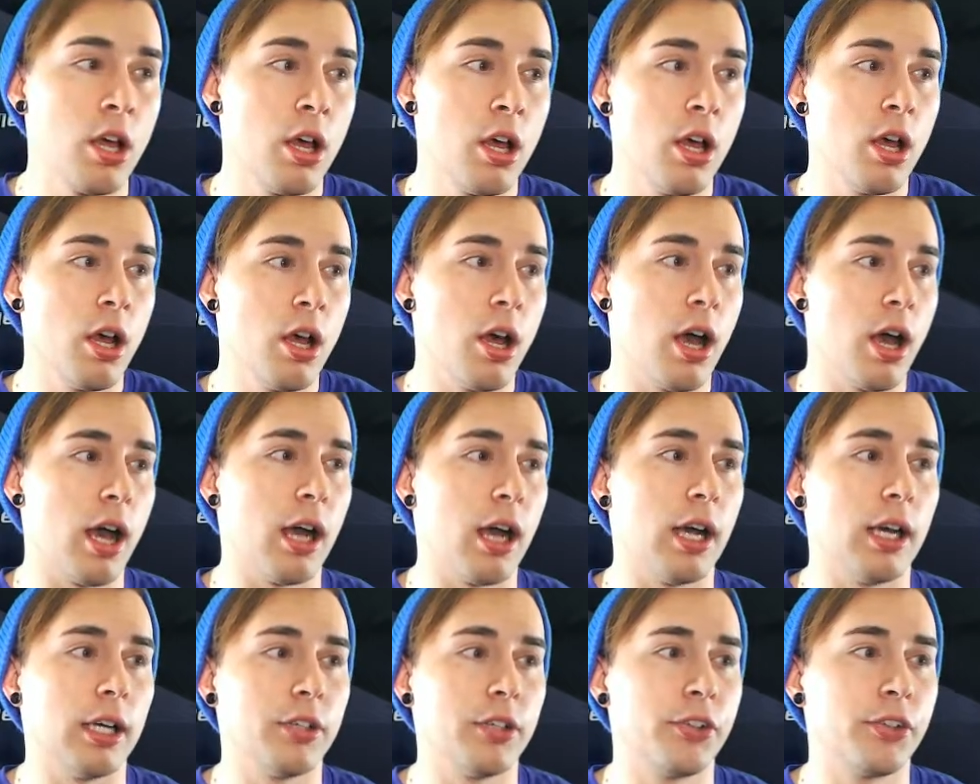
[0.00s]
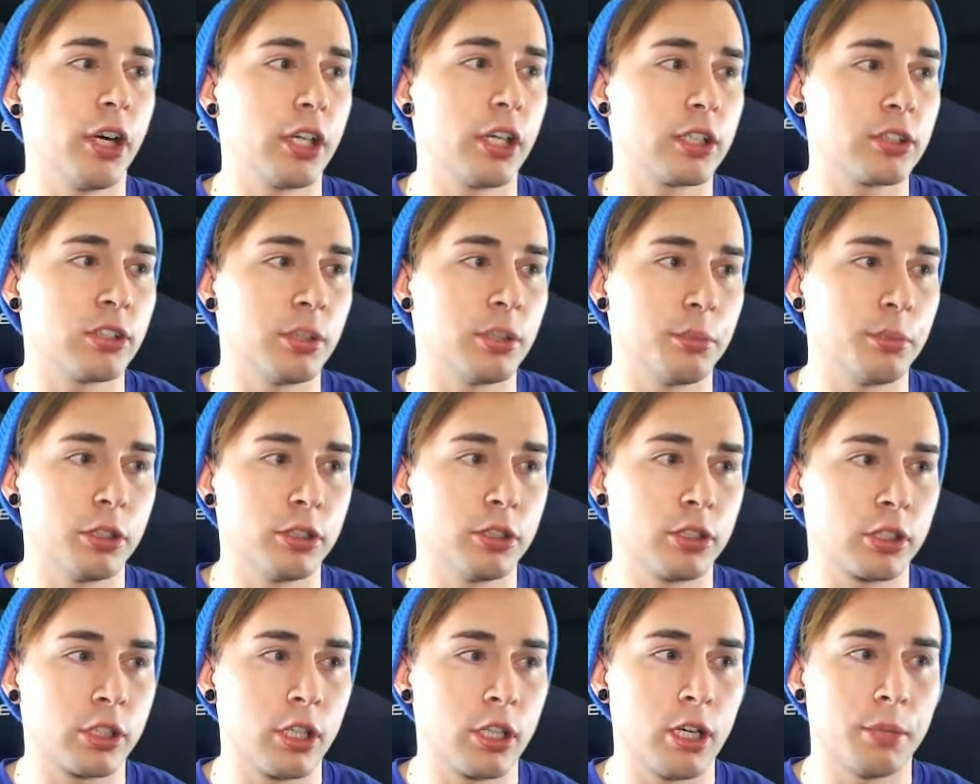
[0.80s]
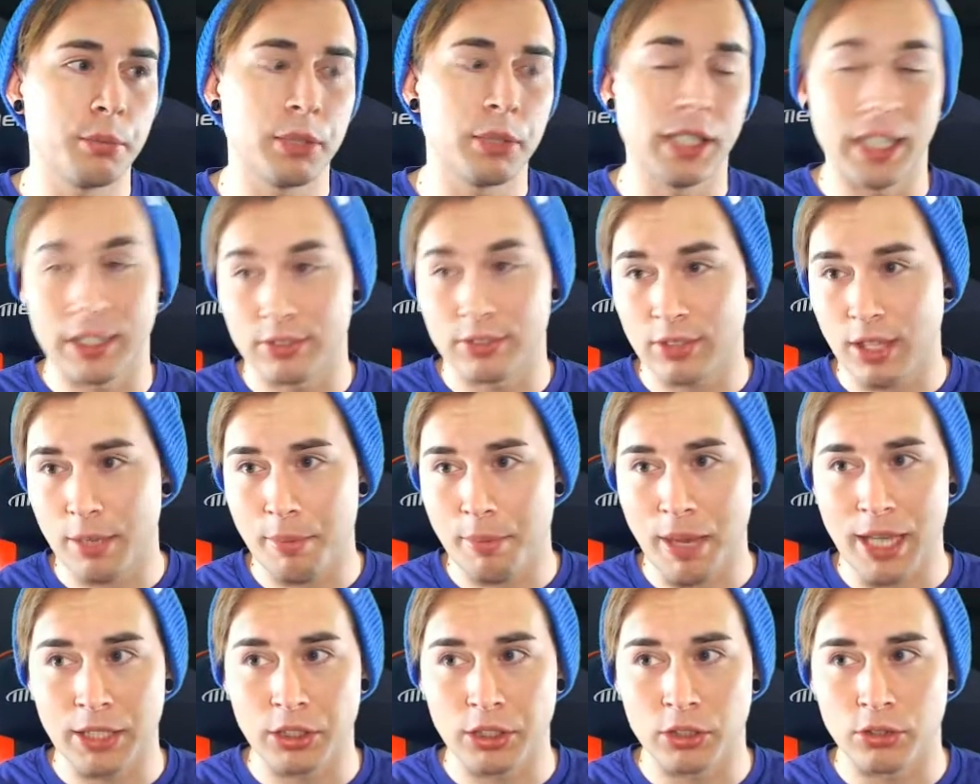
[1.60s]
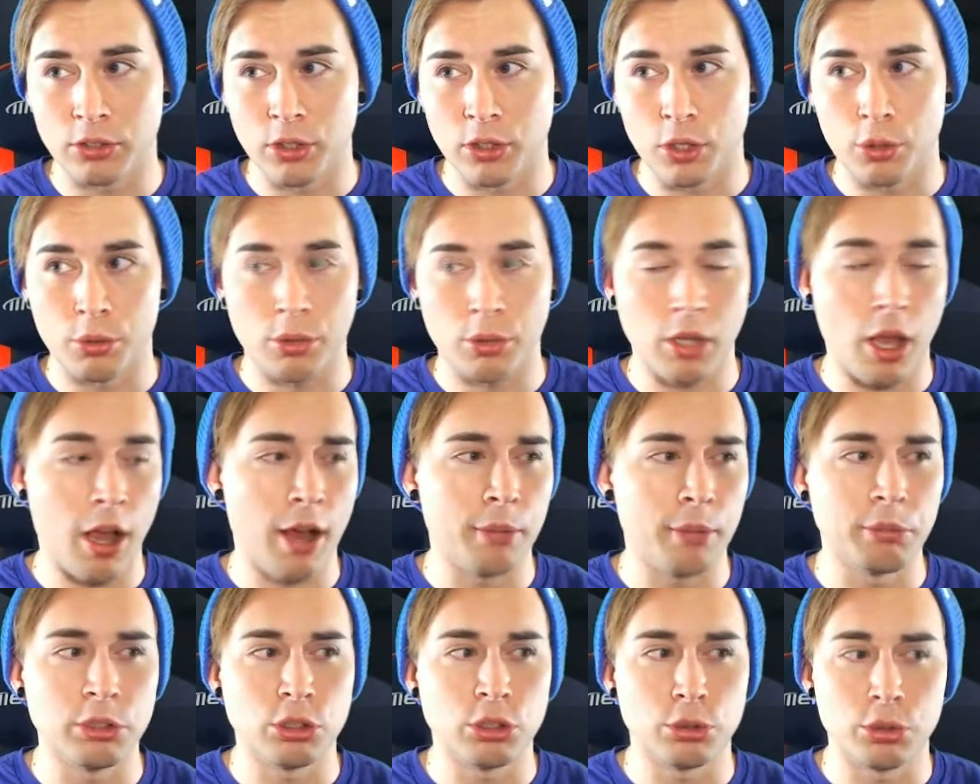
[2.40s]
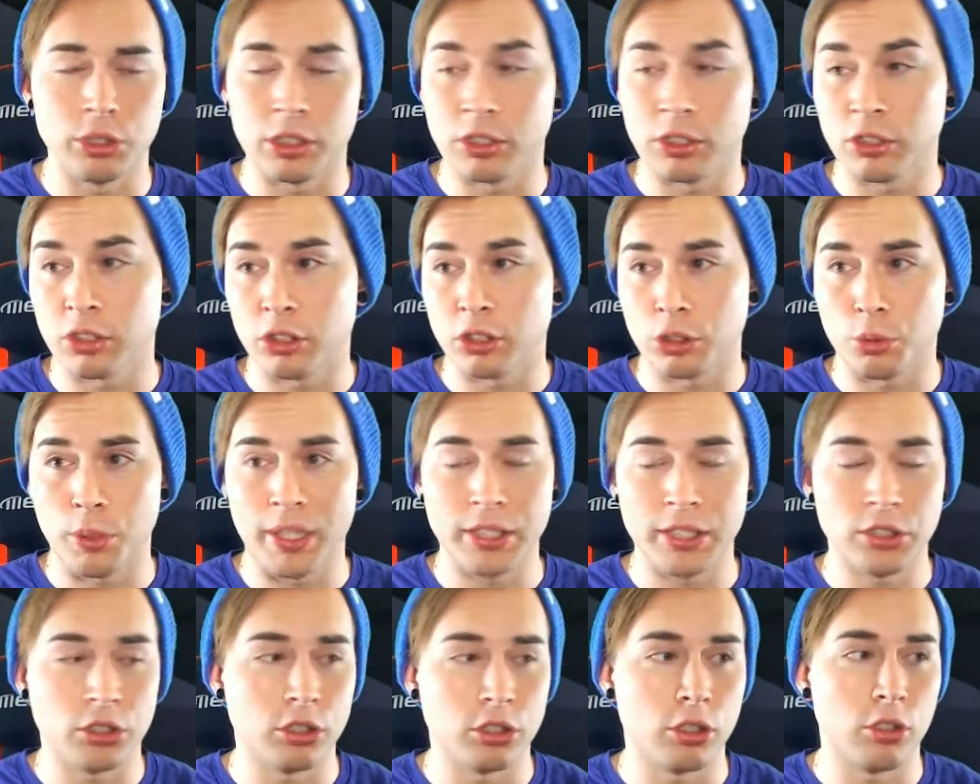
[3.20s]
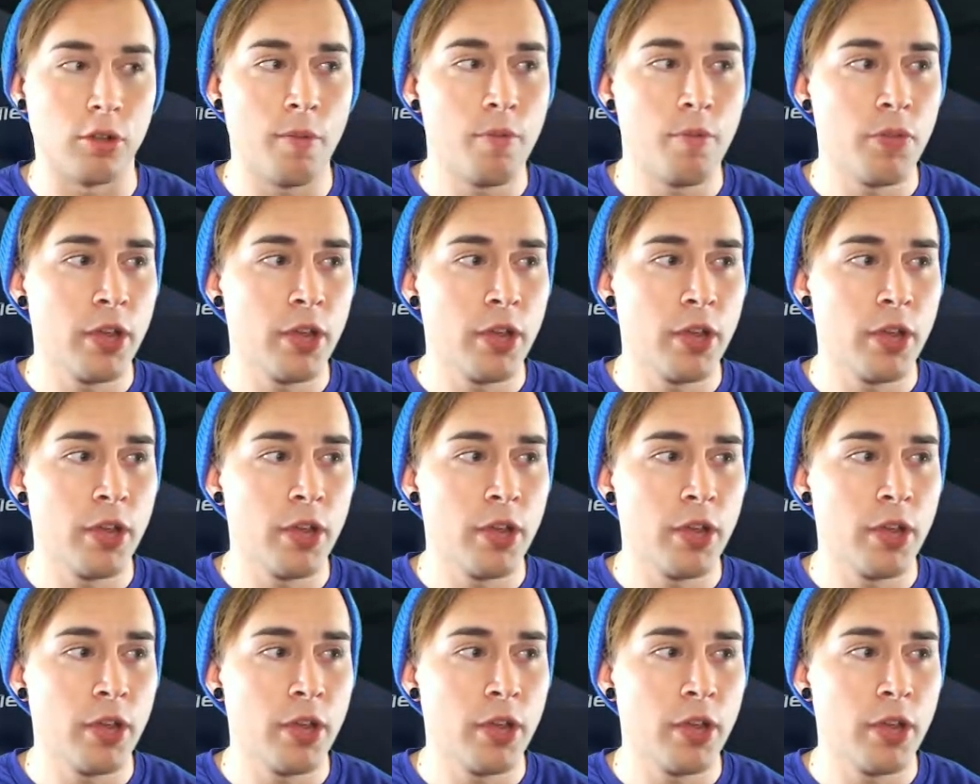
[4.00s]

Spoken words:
Dark Simulacrum or Anti-Magic Zone, it's really situational.